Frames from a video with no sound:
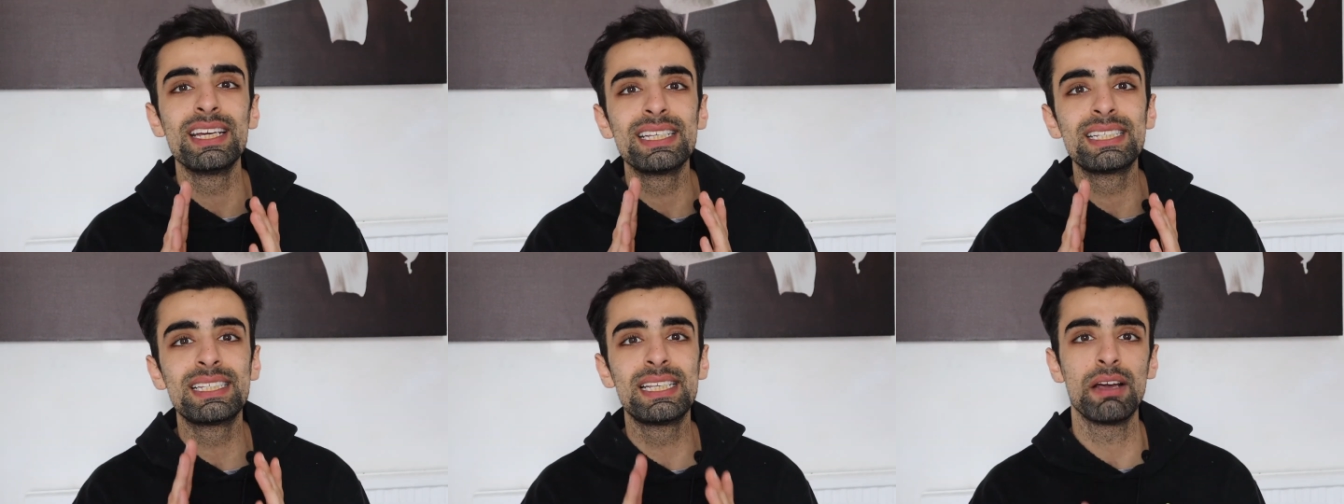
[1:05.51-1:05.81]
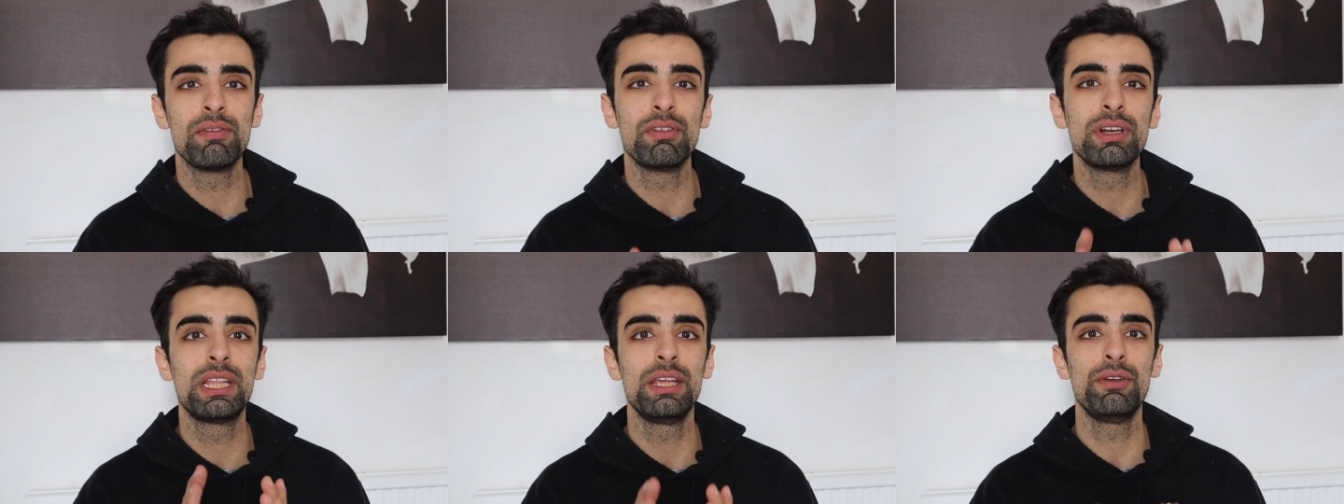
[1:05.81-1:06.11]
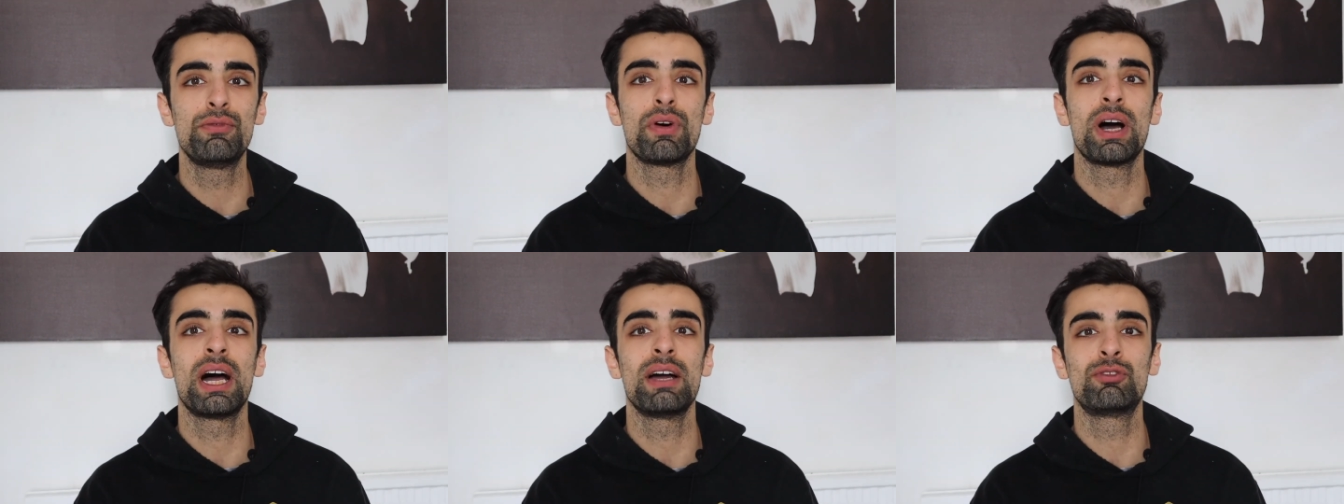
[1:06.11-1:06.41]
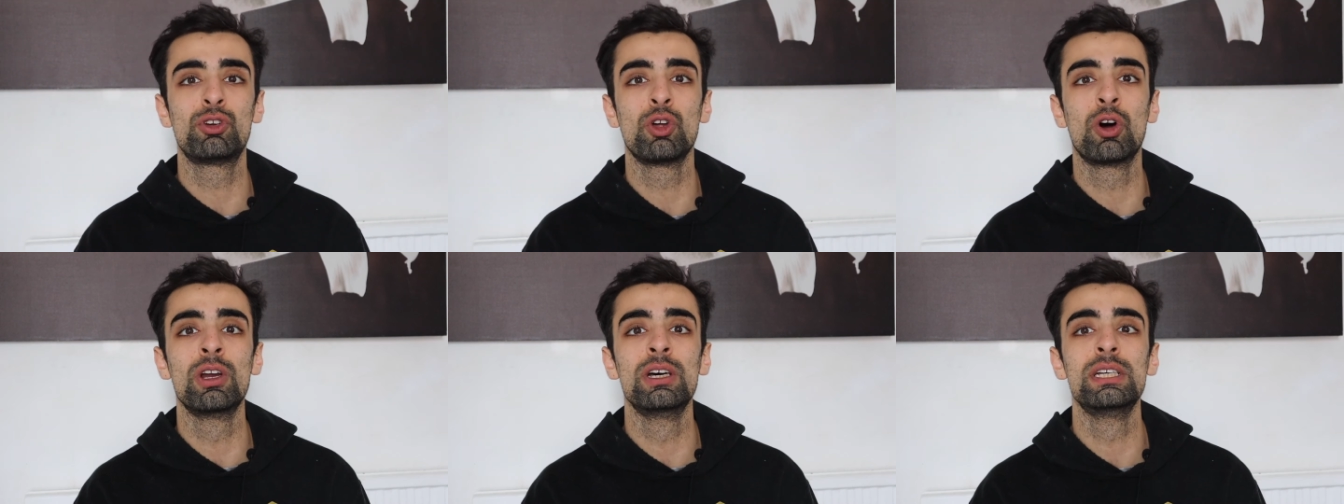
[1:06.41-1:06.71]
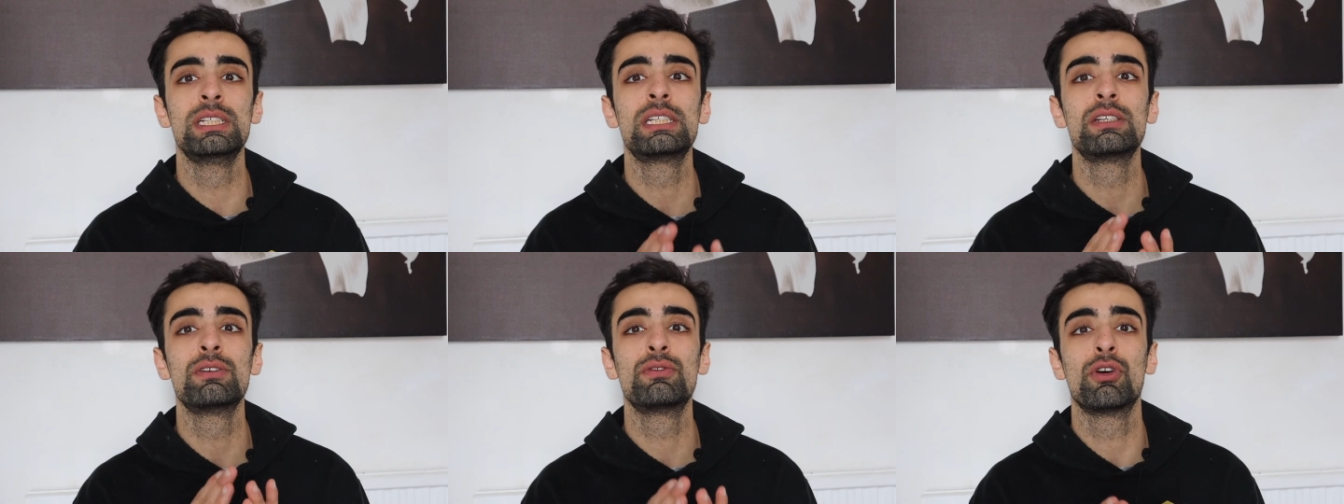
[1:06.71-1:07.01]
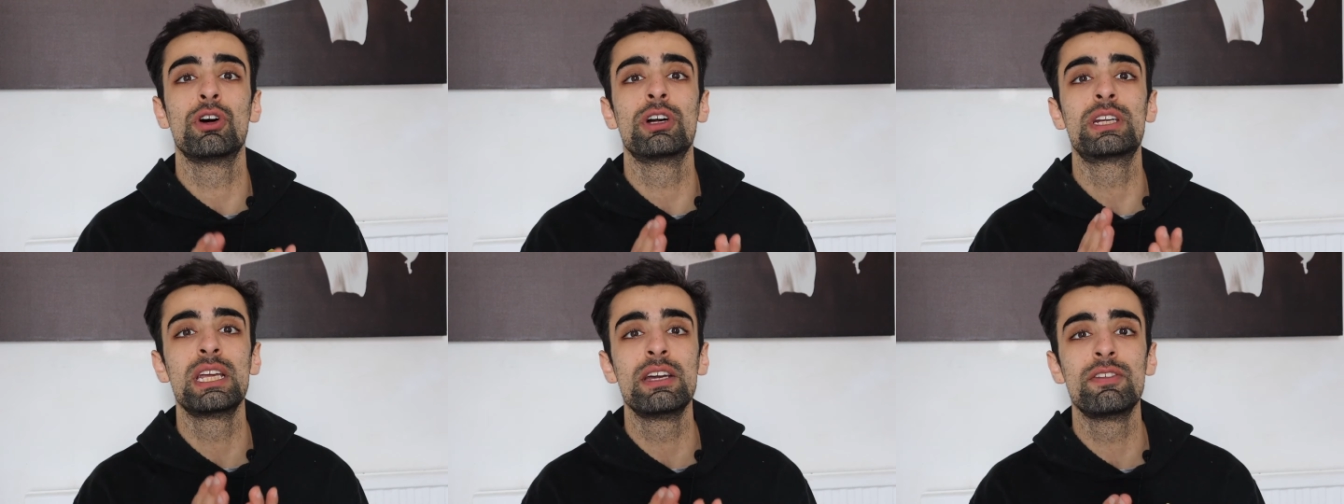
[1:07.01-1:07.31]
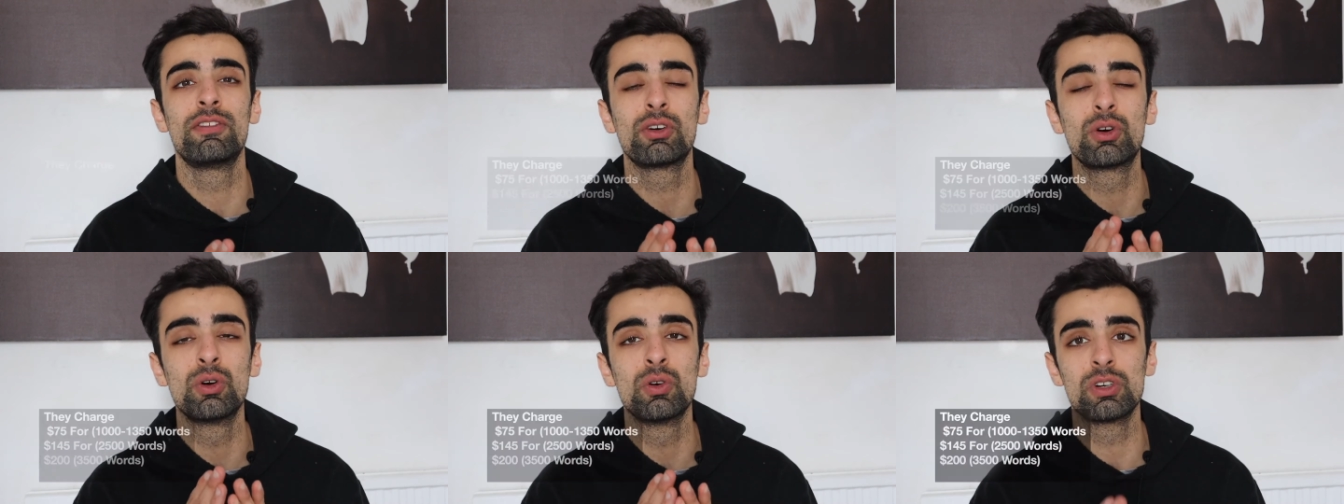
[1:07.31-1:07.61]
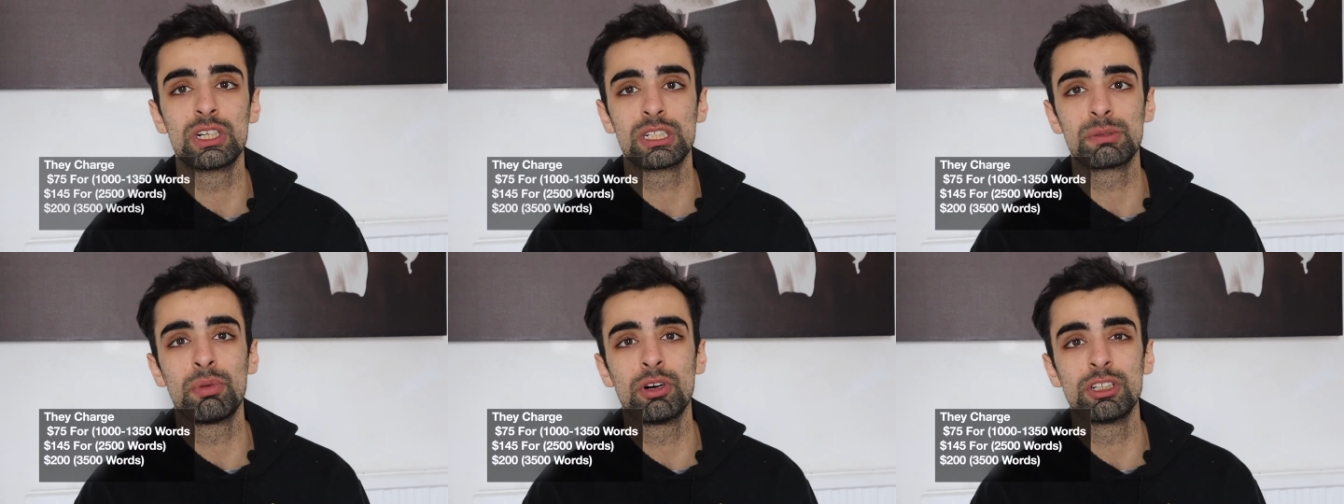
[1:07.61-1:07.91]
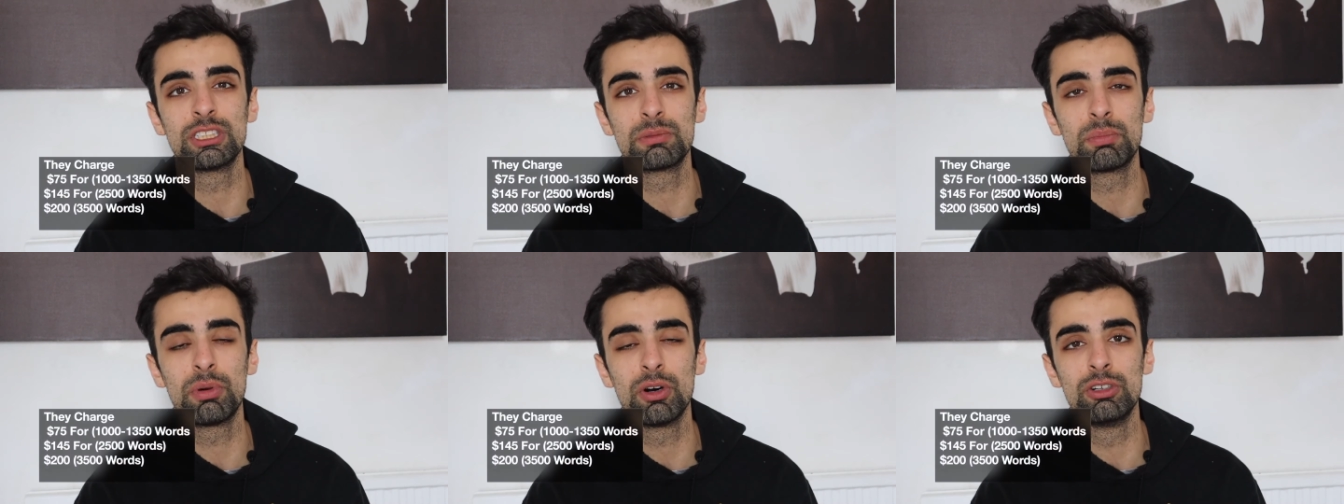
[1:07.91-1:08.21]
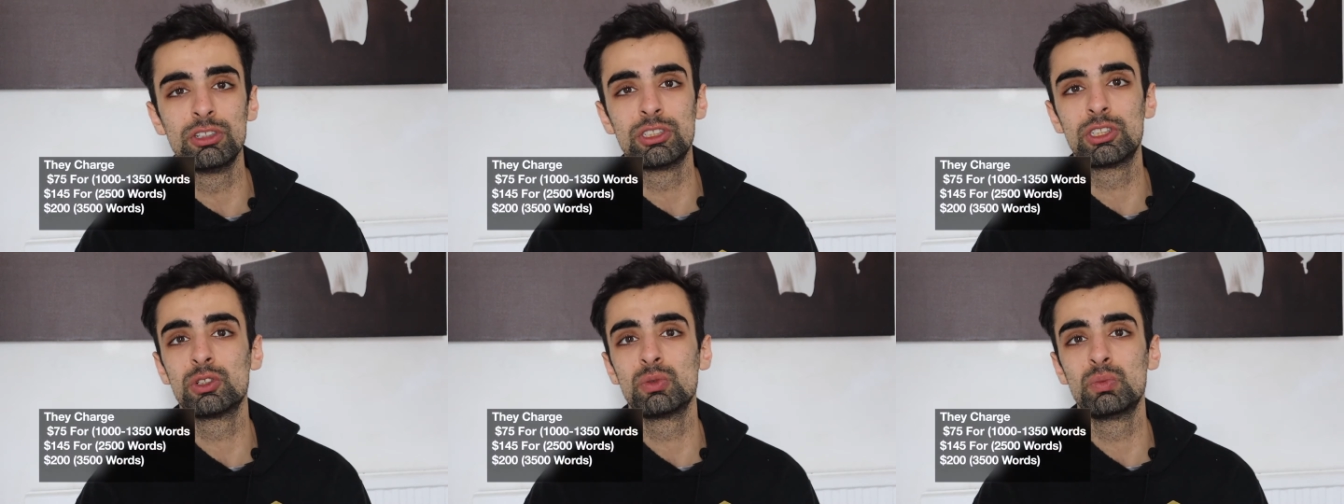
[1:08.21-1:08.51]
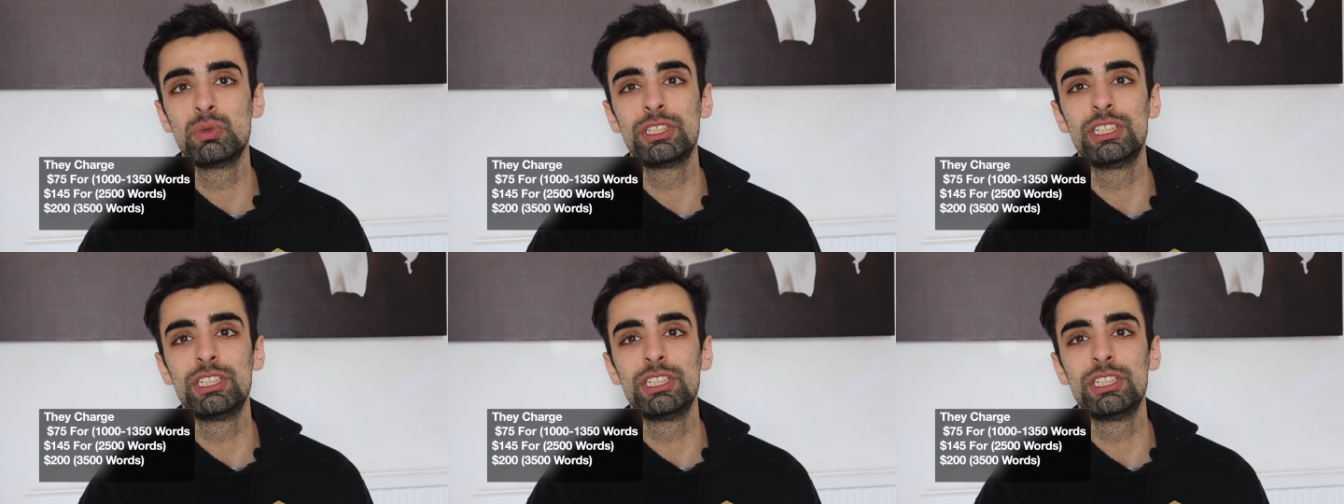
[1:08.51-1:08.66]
$75 for a typical response post,